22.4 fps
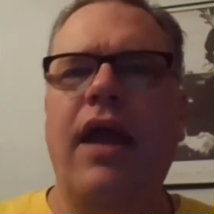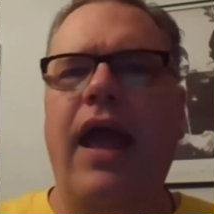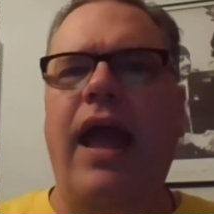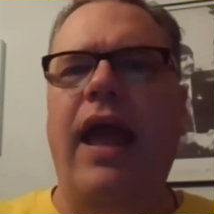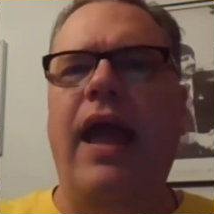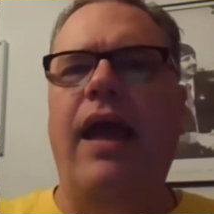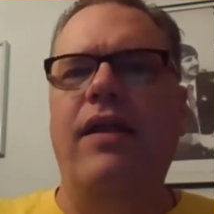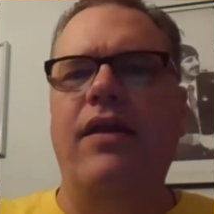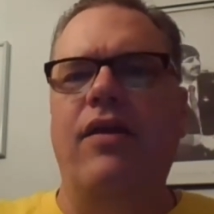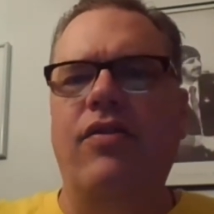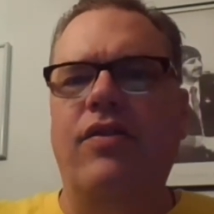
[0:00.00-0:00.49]

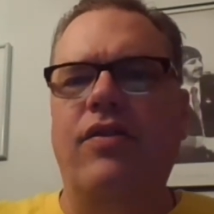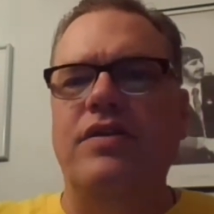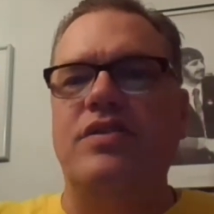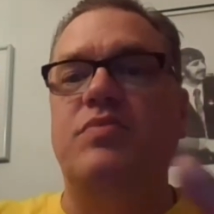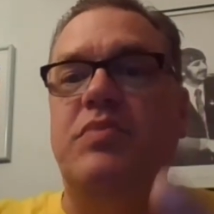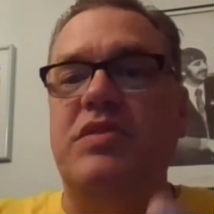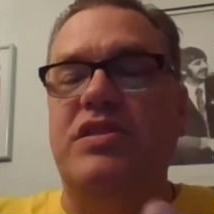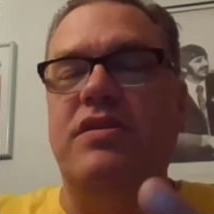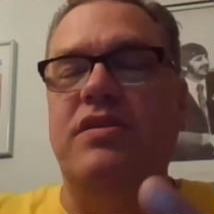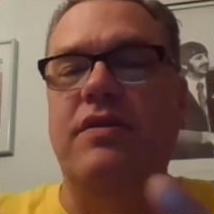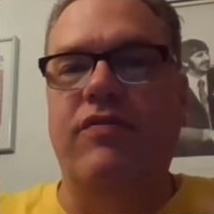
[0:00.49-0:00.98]
And this
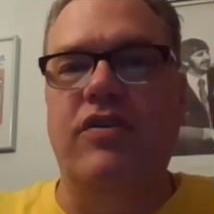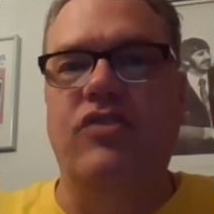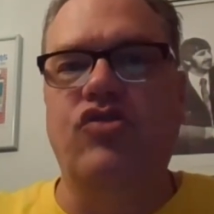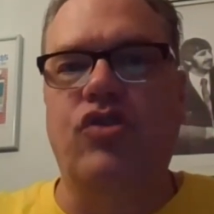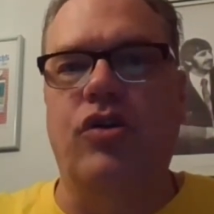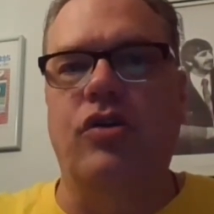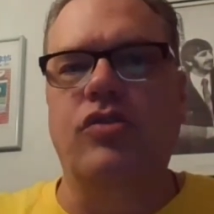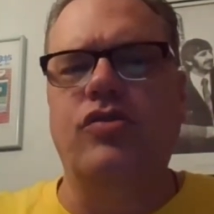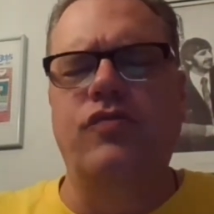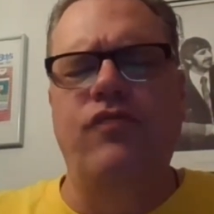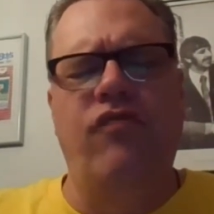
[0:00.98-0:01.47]
specific
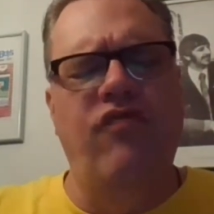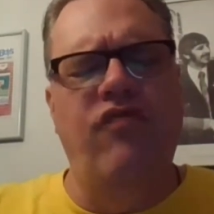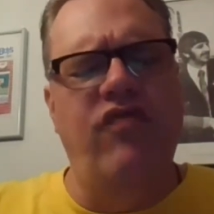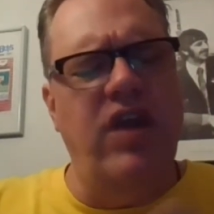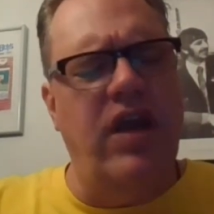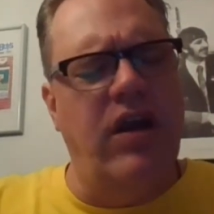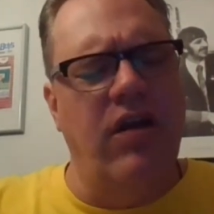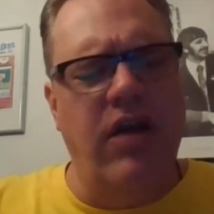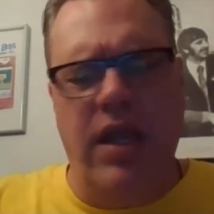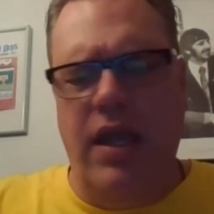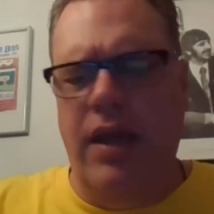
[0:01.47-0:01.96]
church,
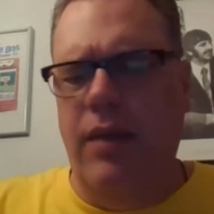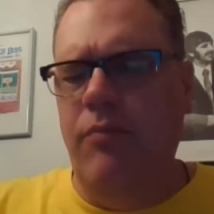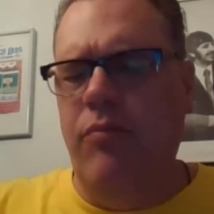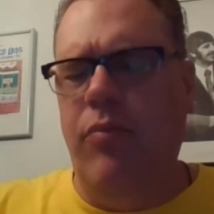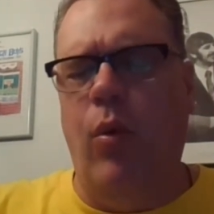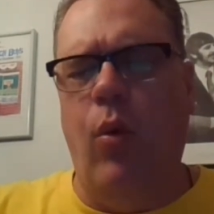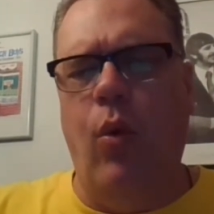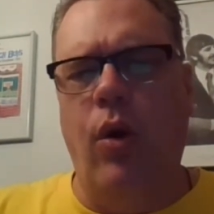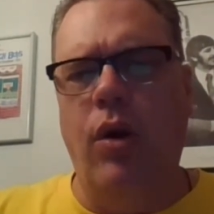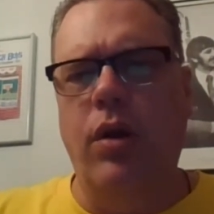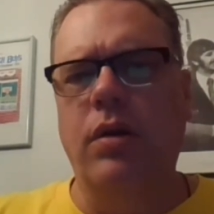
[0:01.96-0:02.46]
very
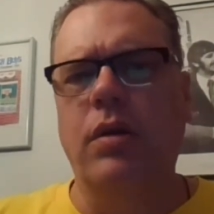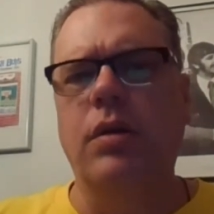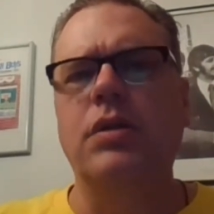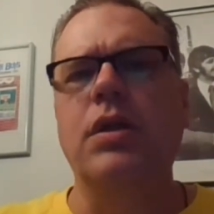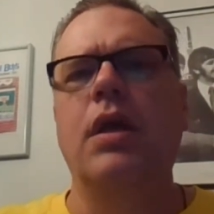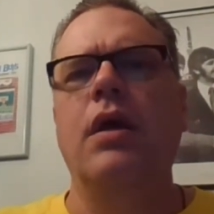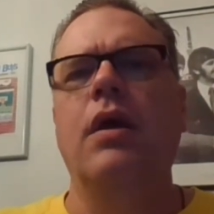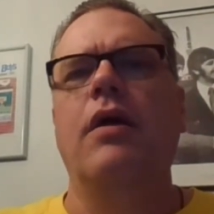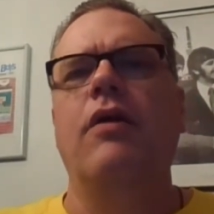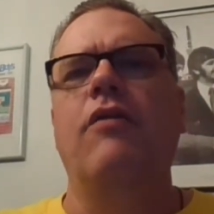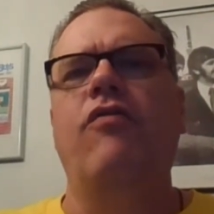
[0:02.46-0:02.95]
important
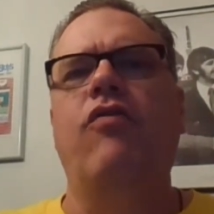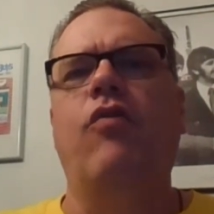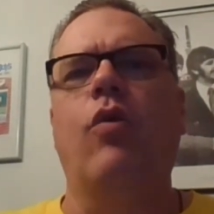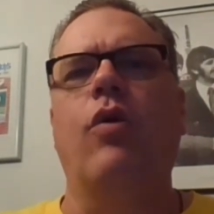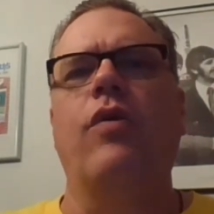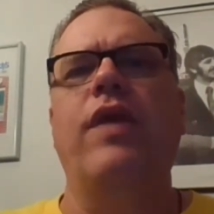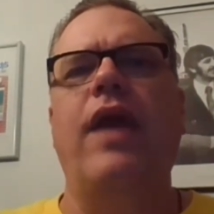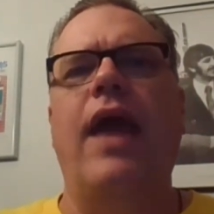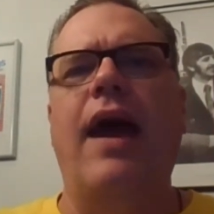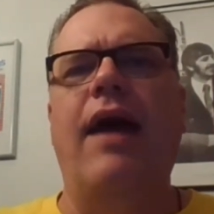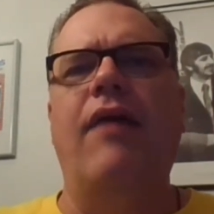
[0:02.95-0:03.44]

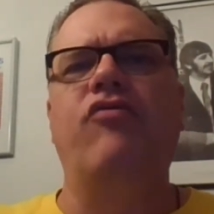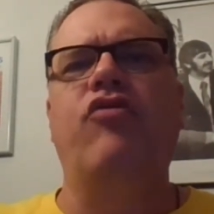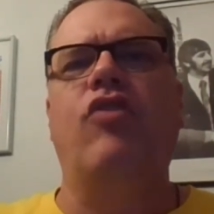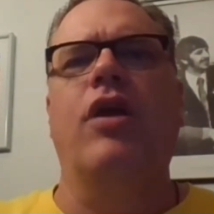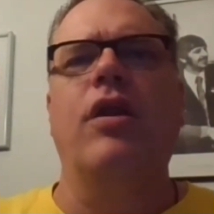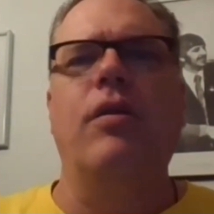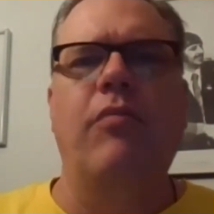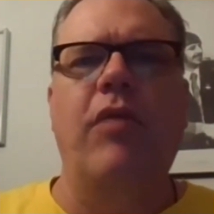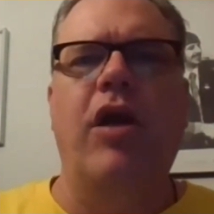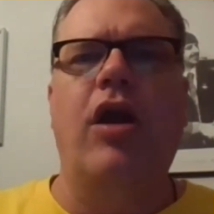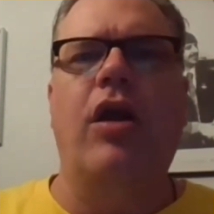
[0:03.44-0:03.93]
for the
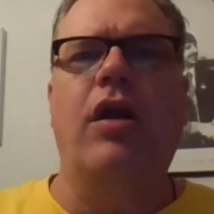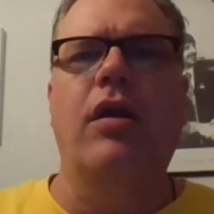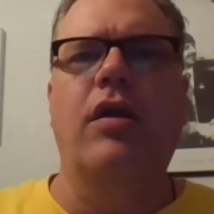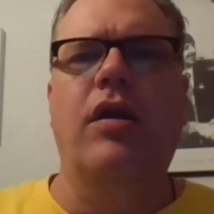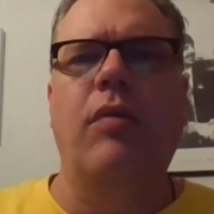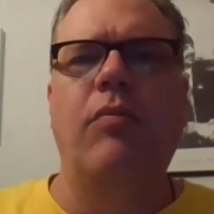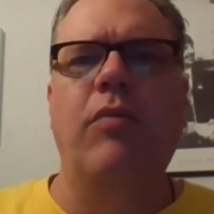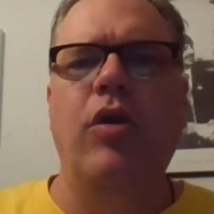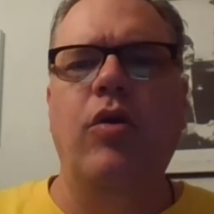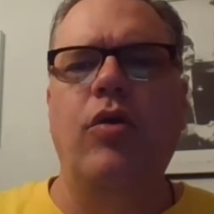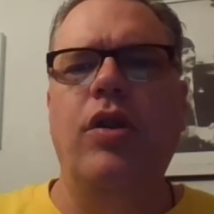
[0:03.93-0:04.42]
African American
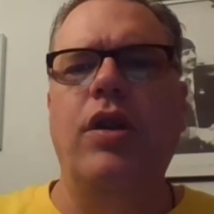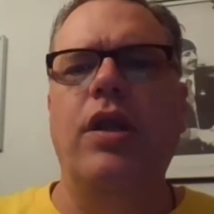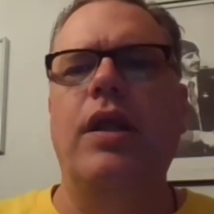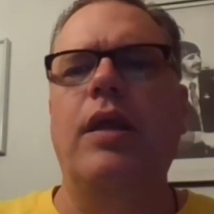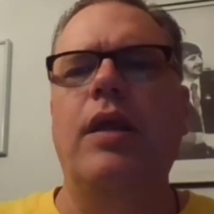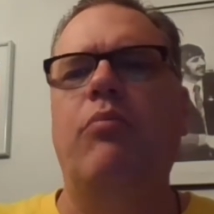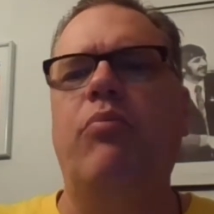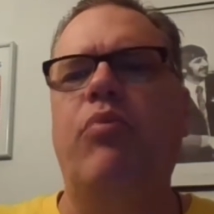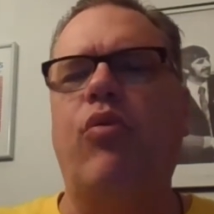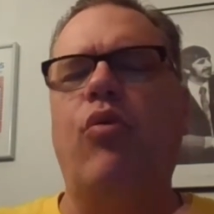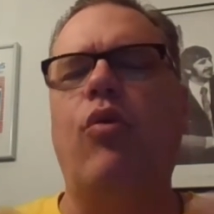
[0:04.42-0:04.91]

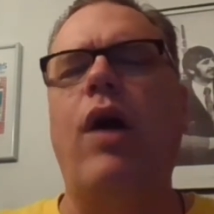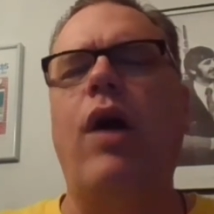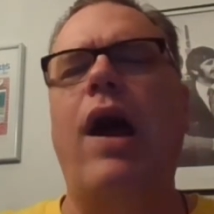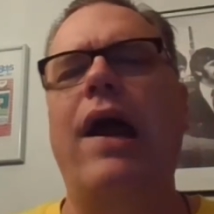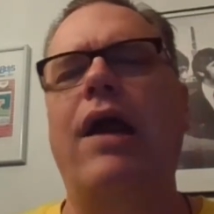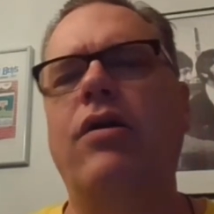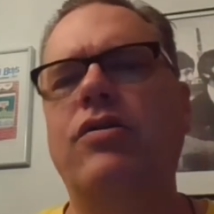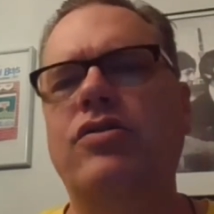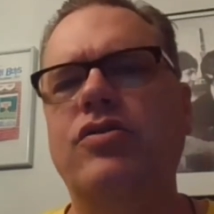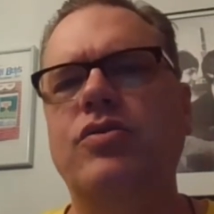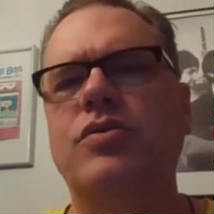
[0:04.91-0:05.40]
community
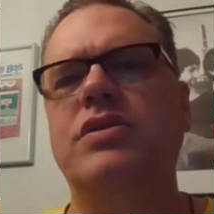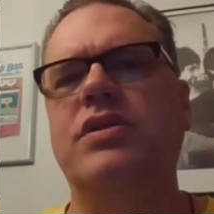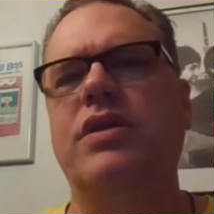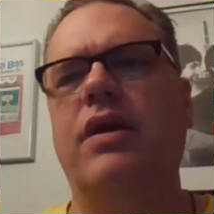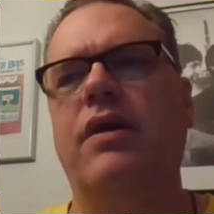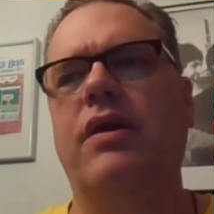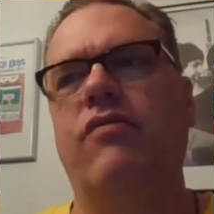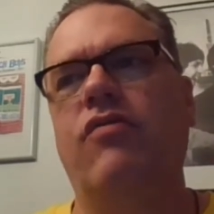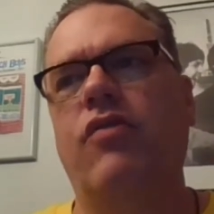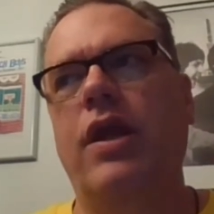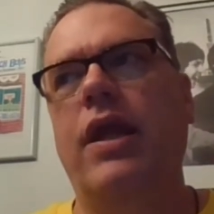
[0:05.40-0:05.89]
prior to
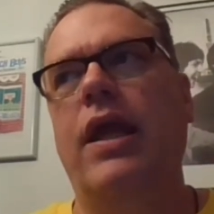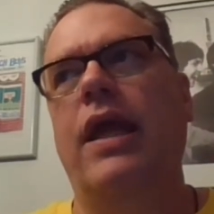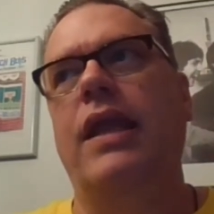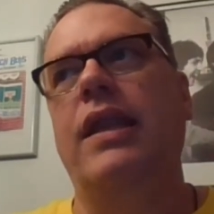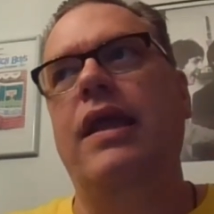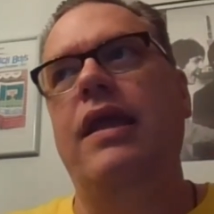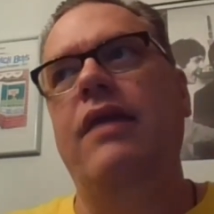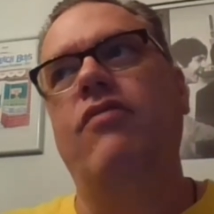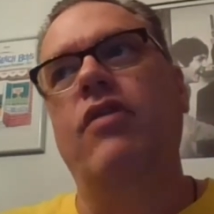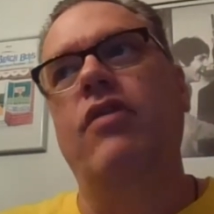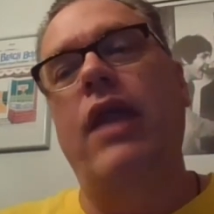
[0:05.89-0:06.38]
slavery
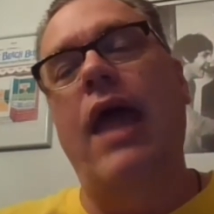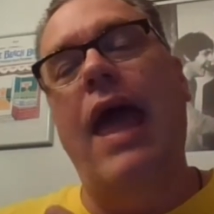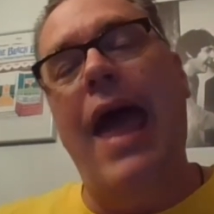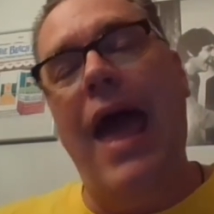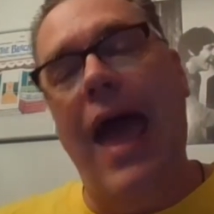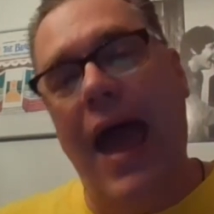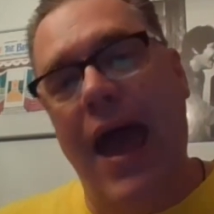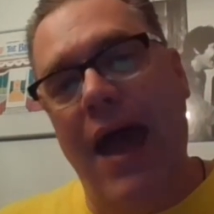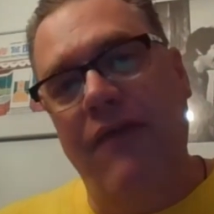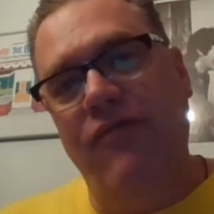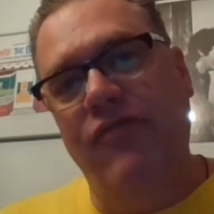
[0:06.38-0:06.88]
and even
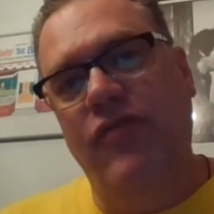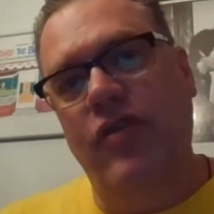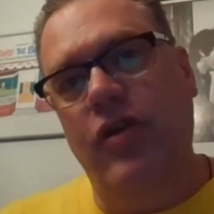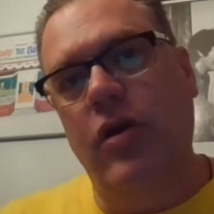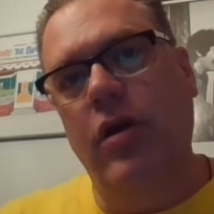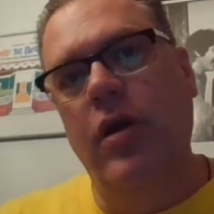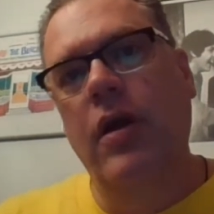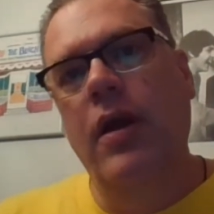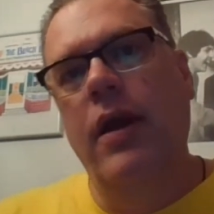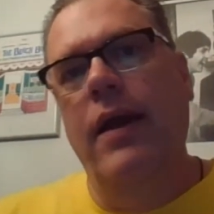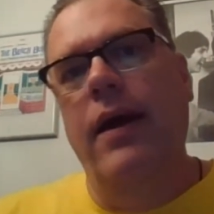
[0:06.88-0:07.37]

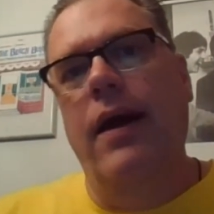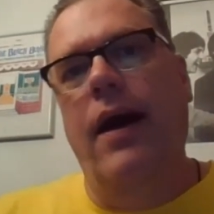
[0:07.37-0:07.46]
after.